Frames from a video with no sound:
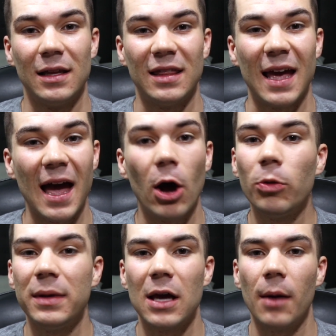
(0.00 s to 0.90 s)
They
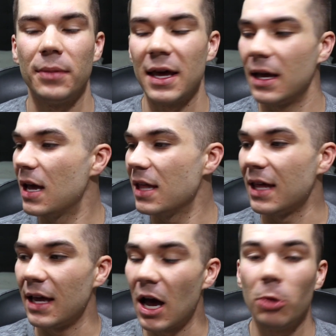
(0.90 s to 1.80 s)
held me up, they,
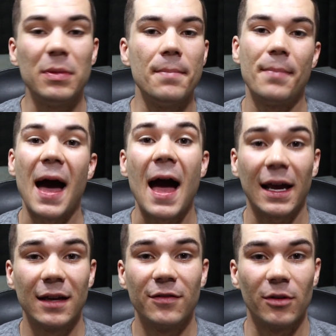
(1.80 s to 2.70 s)
they held me
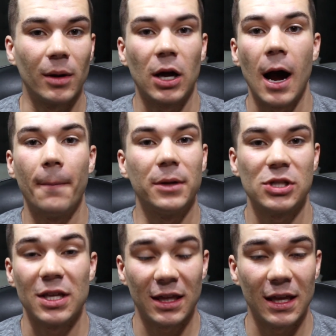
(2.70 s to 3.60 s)
back from
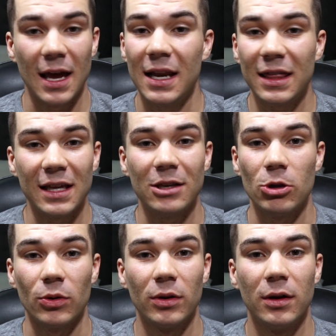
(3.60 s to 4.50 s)
accomplishing anything
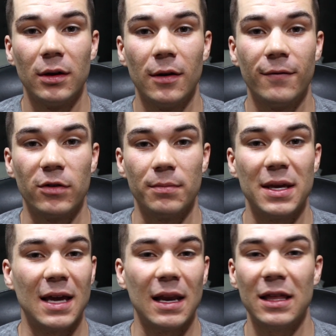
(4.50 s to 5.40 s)
new, from
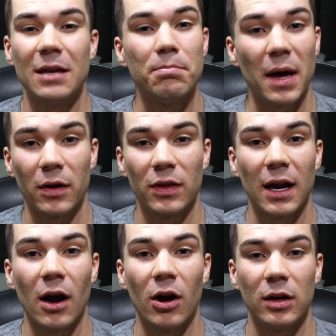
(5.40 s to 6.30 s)
being anything better than
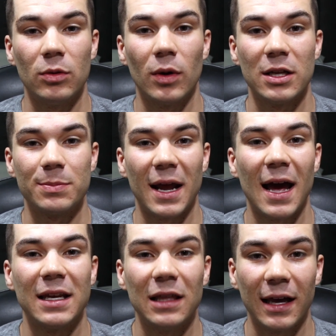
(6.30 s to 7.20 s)
I already was. But I
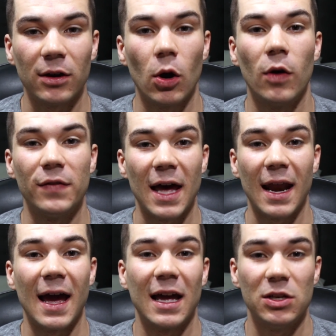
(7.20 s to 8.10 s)
had to let go of
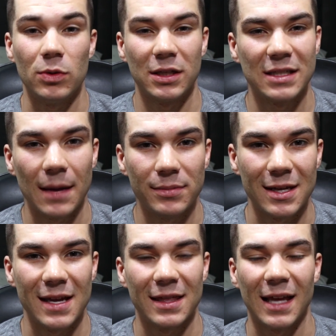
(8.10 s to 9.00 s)
that, I had to accept
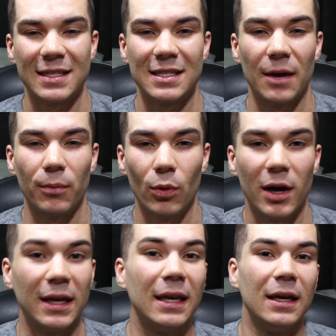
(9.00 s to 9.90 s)
it, and that's step
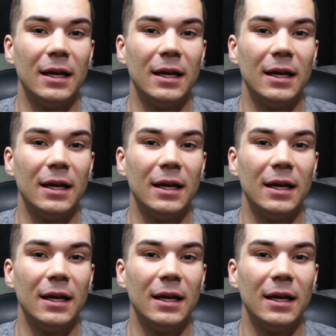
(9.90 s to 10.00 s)
one.